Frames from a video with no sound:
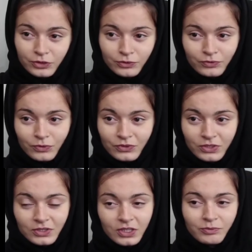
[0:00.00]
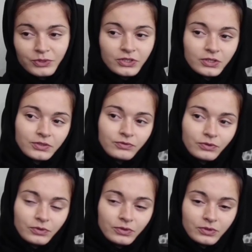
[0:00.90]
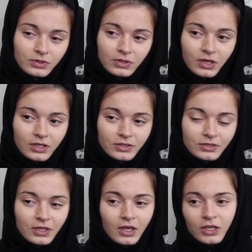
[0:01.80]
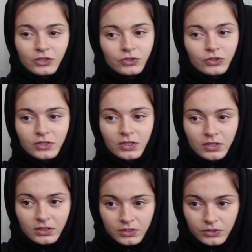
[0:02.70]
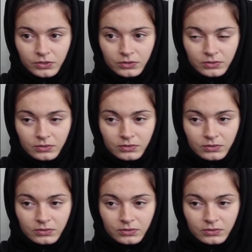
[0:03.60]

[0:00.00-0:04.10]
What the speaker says: Vertu phones and drive Mercedes cars. Sorry, it's not a religion.